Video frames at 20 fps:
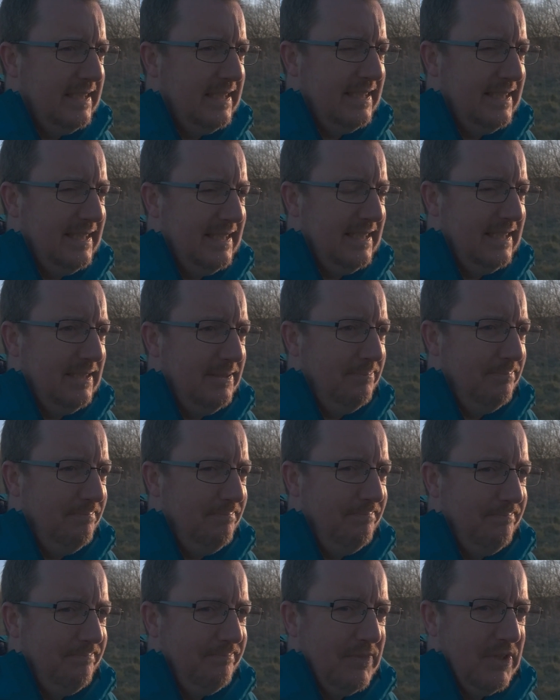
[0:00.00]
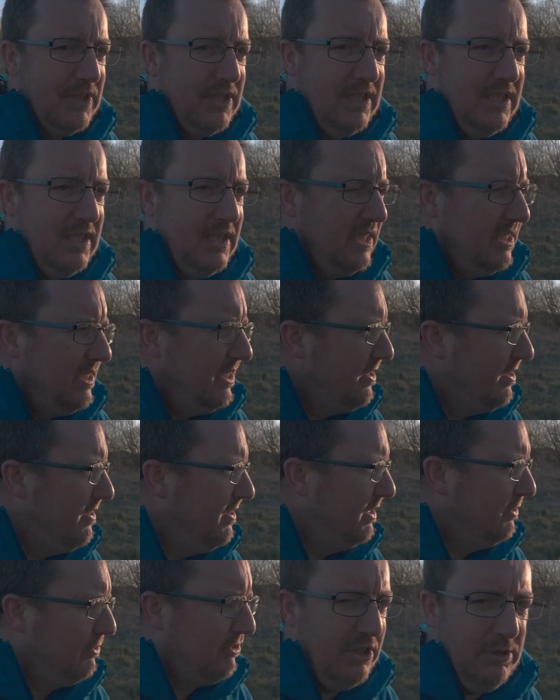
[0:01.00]
The other
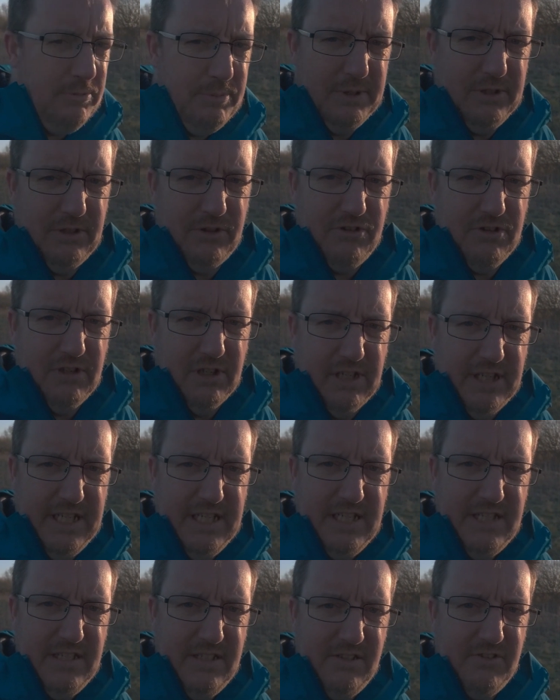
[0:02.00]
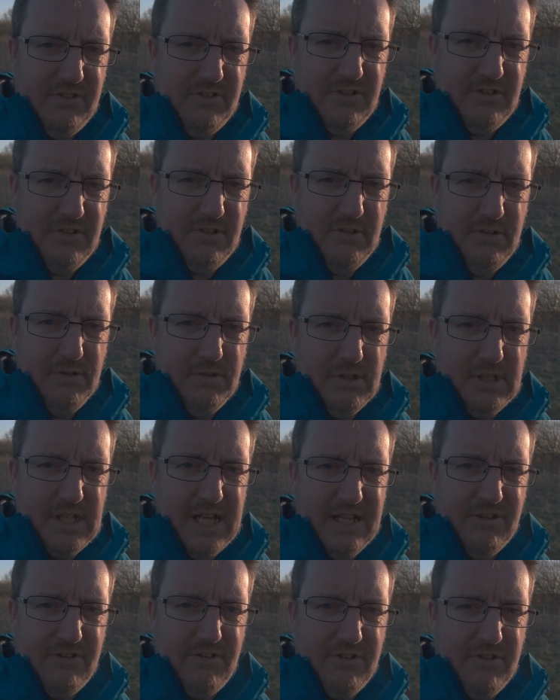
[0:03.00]
thing I was hoping to try is to
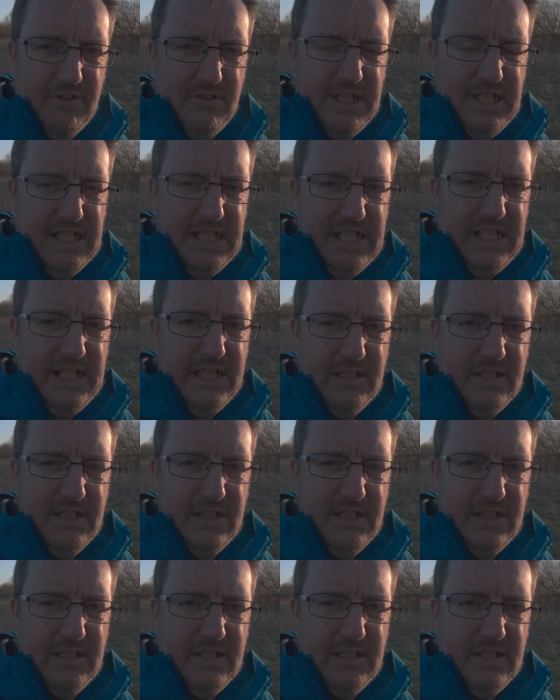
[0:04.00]
catch the